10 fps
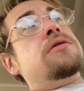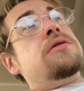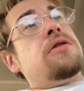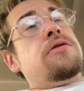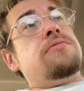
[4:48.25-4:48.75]

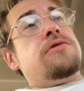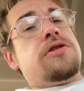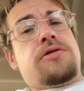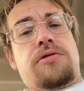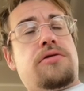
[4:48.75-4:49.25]
Well,
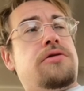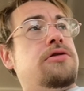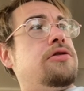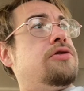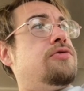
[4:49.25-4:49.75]
just
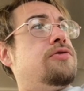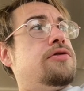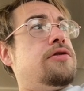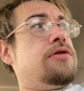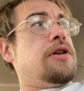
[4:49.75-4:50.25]
just
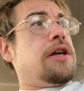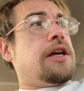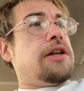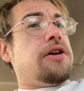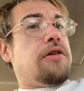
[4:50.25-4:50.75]

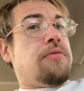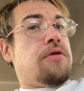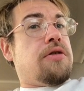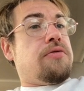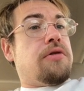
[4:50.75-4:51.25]
thinking here
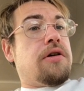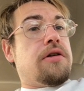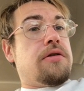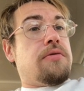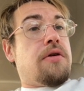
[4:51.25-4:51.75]
about
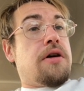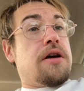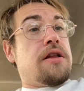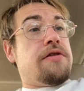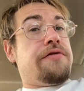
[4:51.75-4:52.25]
what why I
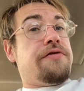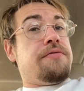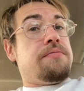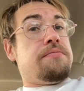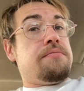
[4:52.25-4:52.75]
love
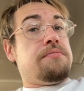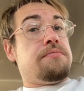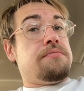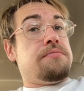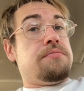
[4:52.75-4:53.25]

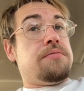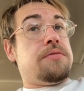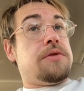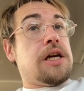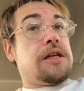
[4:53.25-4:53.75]

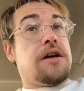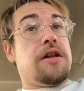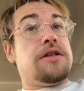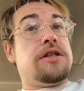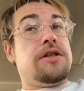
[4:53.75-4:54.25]

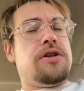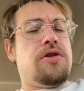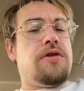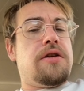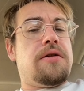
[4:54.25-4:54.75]
technology. You
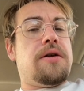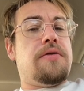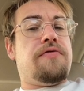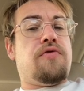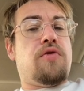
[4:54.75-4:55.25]
know, it, it
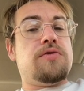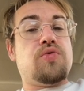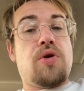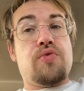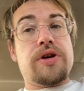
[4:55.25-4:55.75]
informs
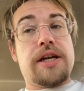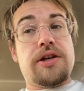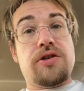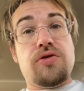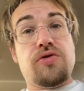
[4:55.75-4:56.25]
what we
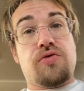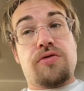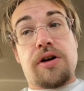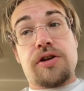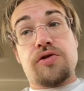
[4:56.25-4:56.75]
can do.
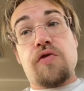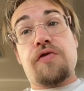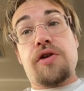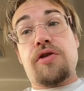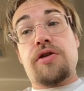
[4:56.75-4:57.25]
I drove
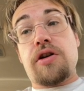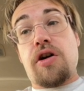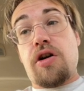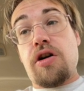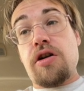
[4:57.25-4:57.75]
here in a
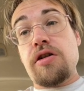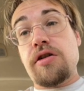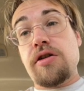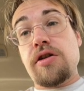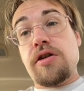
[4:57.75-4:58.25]
car.
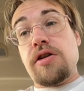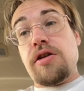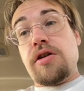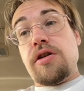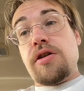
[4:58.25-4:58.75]

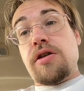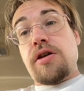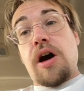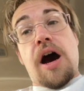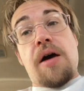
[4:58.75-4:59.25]

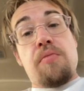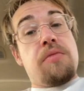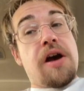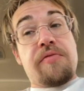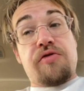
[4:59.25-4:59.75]
I'm kept